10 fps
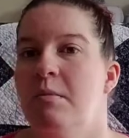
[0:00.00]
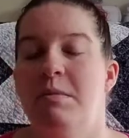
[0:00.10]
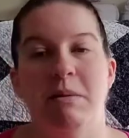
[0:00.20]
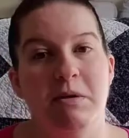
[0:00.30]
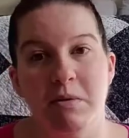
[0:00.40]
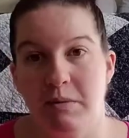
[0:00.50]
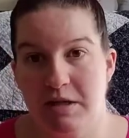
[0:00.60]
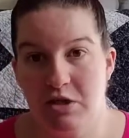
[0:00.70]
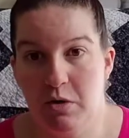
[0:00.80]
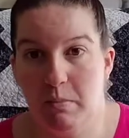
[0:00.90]
Maybe we
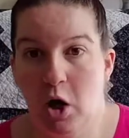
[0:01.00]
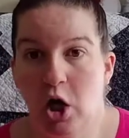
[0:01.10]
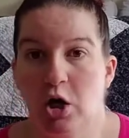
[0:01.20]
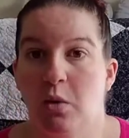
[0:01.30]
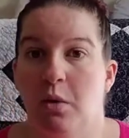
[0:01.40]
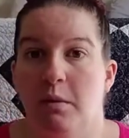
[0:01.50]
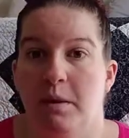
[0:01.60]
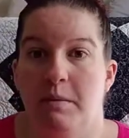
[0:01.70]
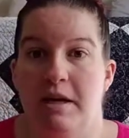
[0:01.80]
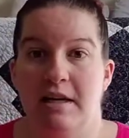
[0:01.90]
went to a park or
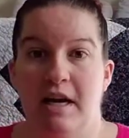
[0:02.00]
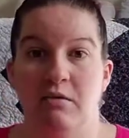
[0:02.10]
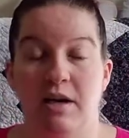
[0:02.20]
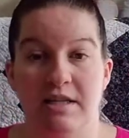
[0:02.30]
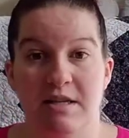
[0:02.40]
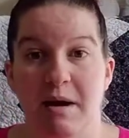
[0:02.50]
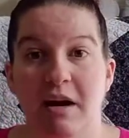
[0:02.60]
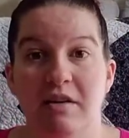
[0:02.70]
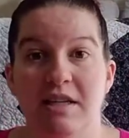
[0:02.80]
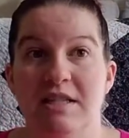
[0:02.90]
we went and ran some
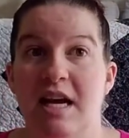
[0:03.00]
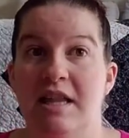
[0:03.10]
errands,